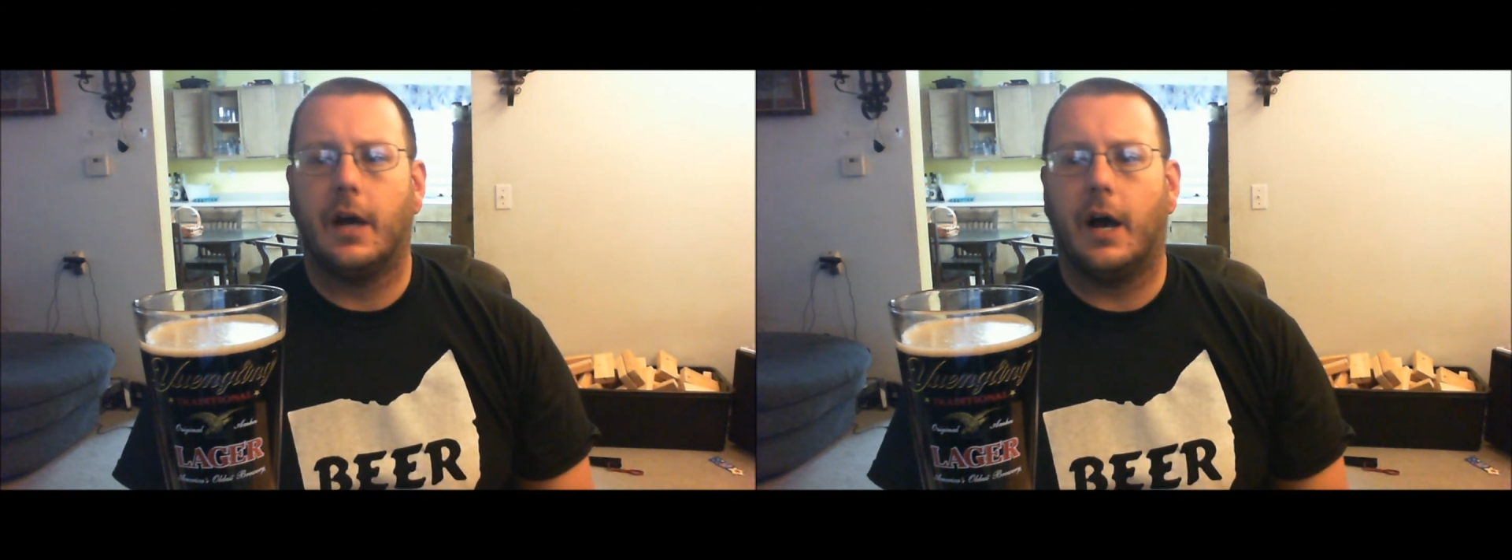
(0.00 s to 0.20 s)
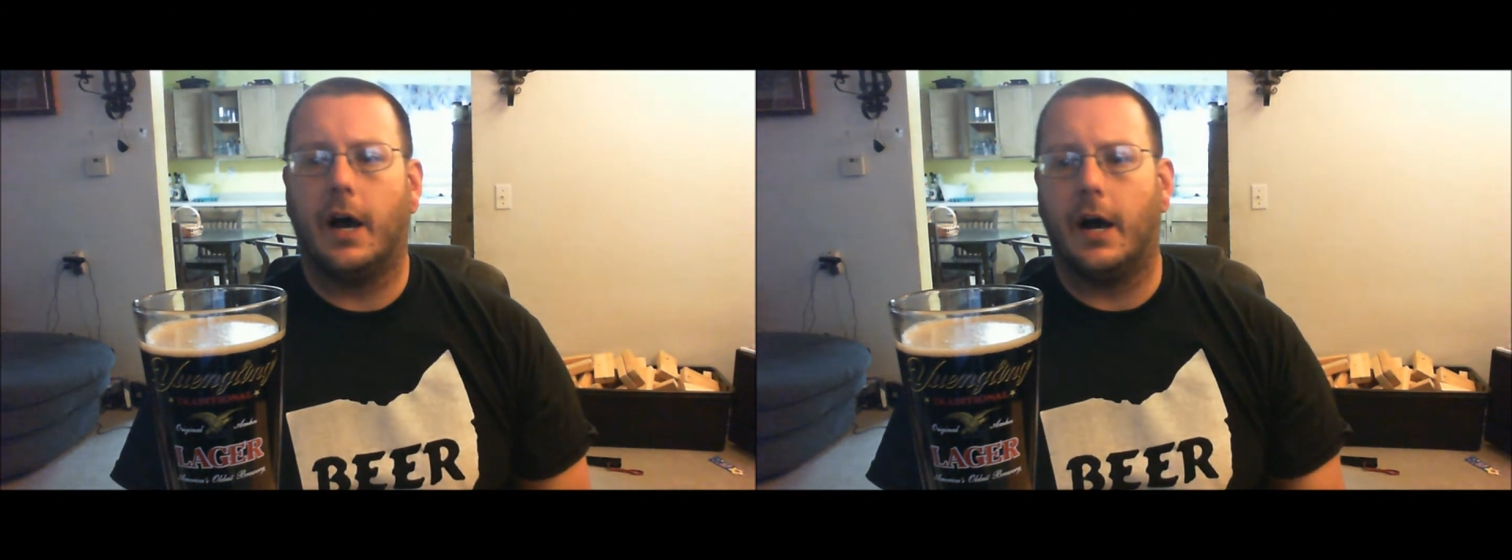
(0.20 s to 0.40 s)

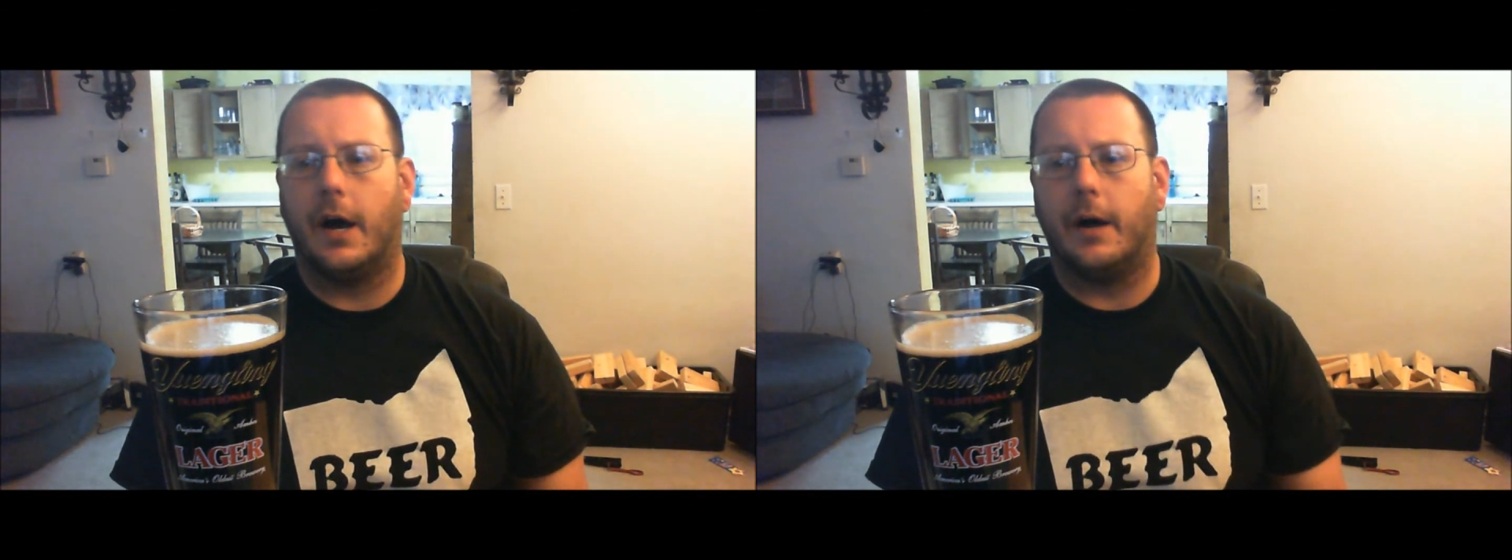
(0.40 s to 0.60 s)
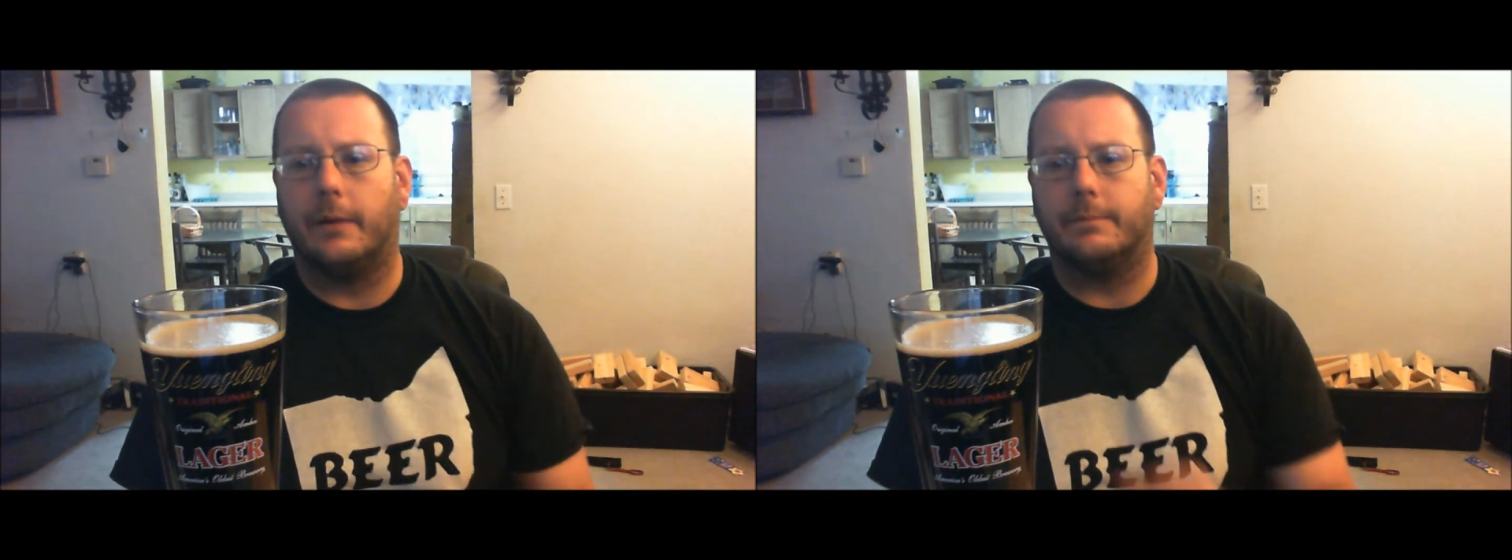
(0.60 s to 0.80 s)

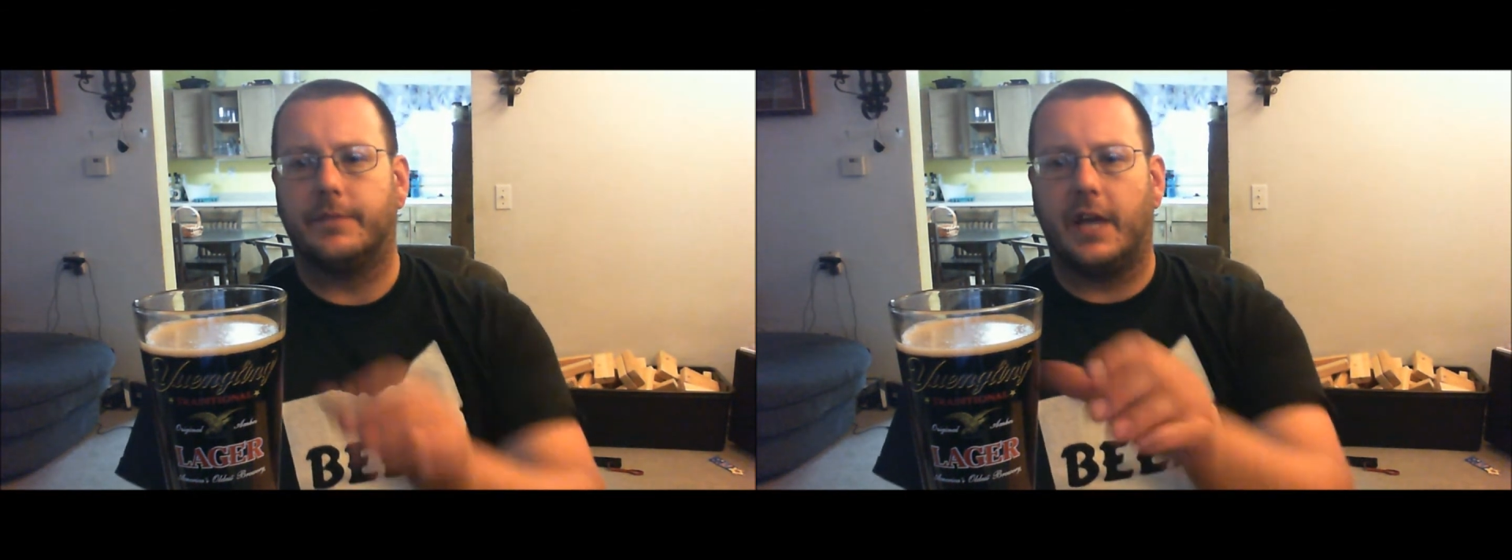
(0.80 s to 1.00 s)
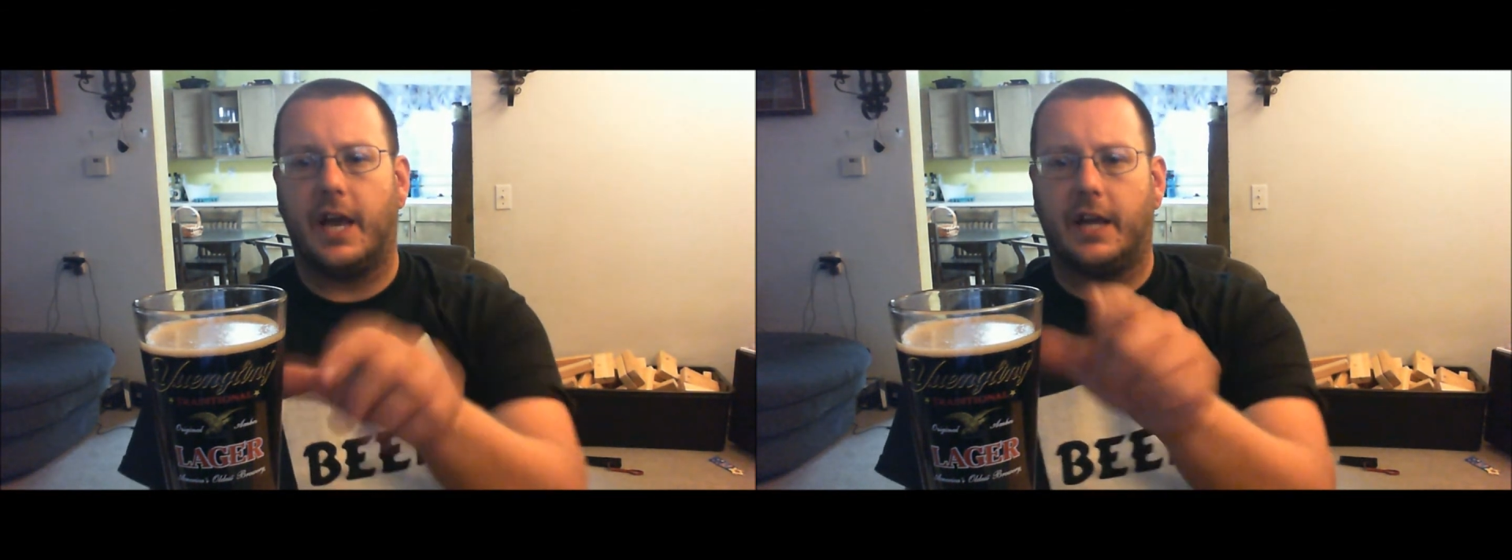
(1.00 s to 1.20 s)

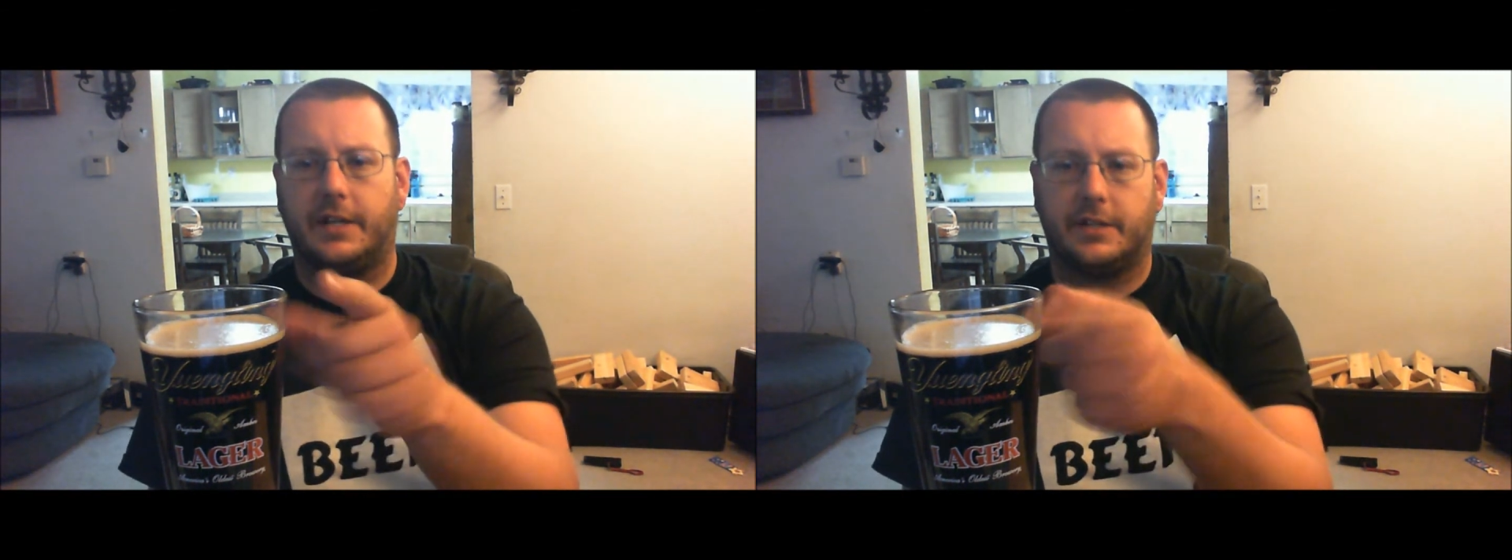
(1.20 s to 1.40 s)
The head